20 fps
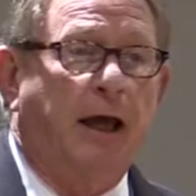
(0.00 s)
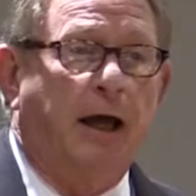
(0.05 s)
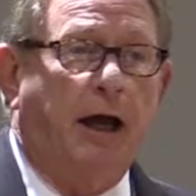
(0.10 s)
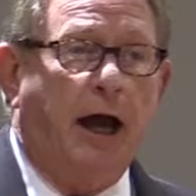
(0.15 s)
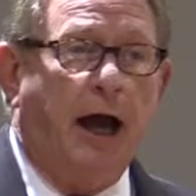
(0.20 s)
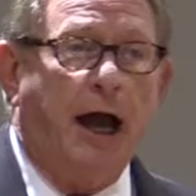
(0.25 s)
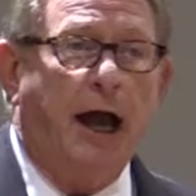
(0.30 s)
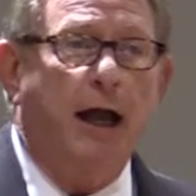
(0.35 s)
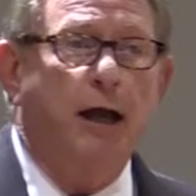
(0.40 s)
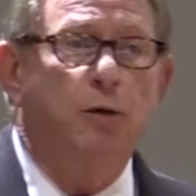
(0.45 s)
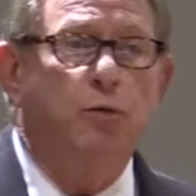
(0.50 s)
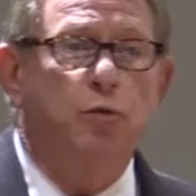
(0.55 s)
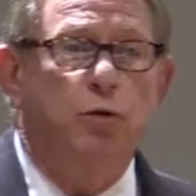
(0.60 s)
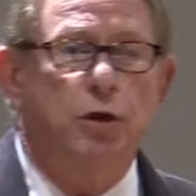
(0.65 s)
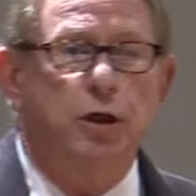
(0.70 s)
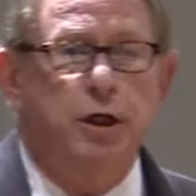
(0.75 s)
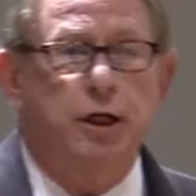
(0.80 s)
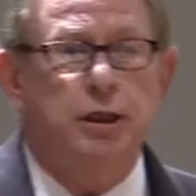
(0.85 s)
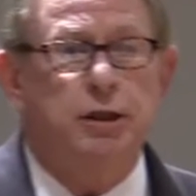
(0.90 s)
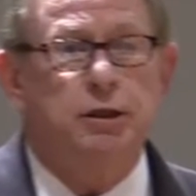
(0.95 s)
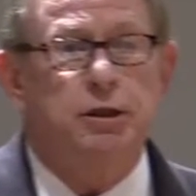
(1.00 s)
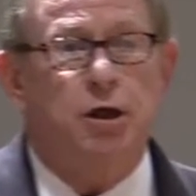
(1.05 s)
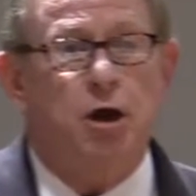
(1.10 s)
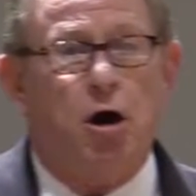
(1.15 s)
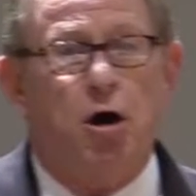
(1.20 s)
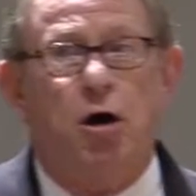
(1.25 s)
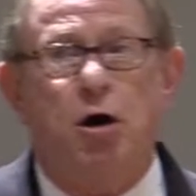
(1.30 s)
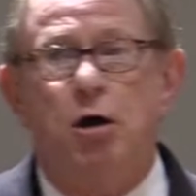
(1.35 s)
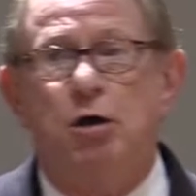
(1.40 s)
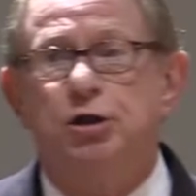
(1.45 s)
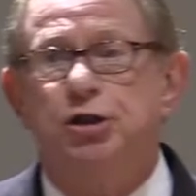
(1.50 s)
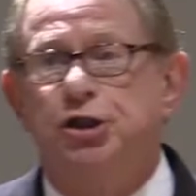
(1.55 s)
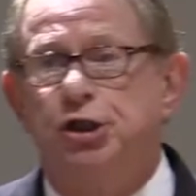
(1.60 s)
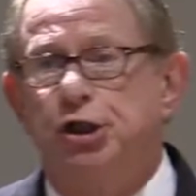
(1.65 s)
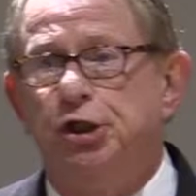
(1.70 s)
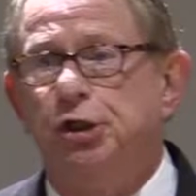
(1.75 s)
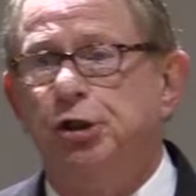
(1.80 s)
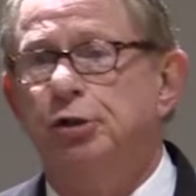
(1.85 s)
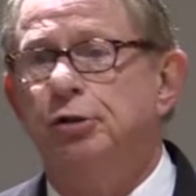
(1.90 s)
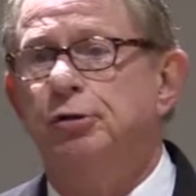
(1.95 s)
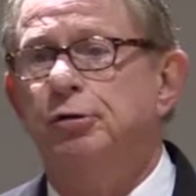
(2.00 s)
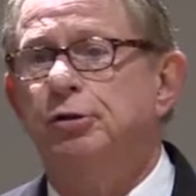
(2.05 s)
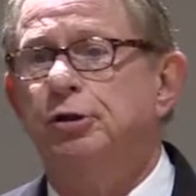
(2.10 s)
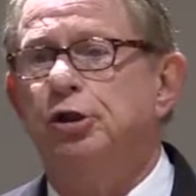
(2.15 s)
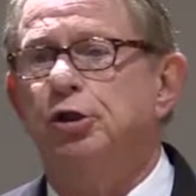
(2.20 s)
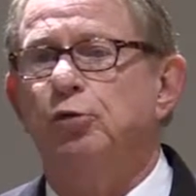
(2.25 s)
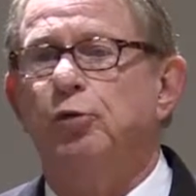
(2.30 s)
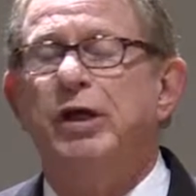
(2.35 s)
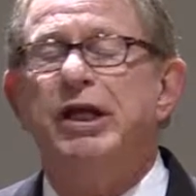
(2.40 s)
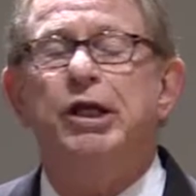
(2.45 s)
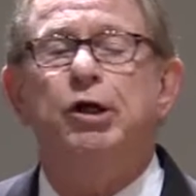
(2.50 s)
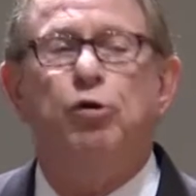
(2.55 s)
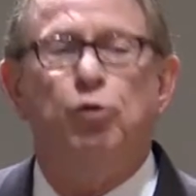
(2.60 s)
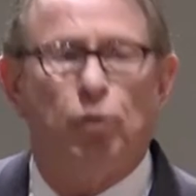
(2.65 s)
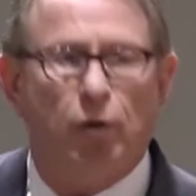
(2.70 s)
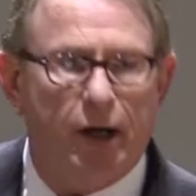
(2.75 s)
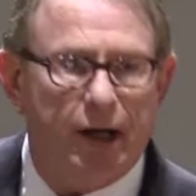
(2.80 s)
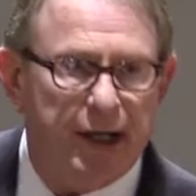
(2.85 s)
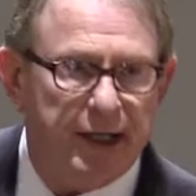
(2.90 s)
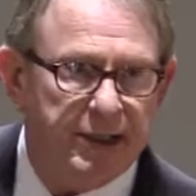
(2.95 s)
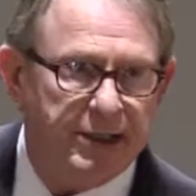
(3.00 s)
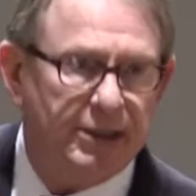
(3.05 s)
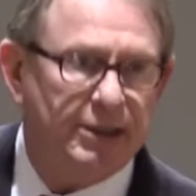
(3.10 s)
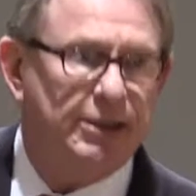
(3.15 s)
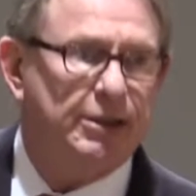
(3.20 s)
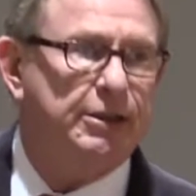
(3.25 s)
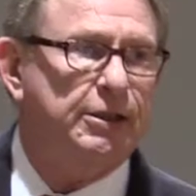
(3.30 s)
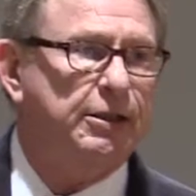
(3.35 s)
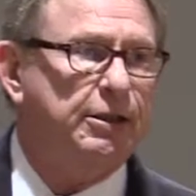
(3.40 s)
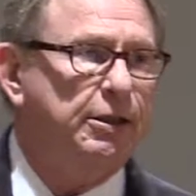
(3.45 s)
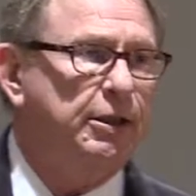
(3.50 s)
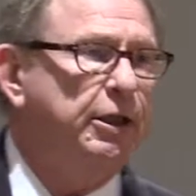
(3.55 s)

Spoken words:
I would cause you to regress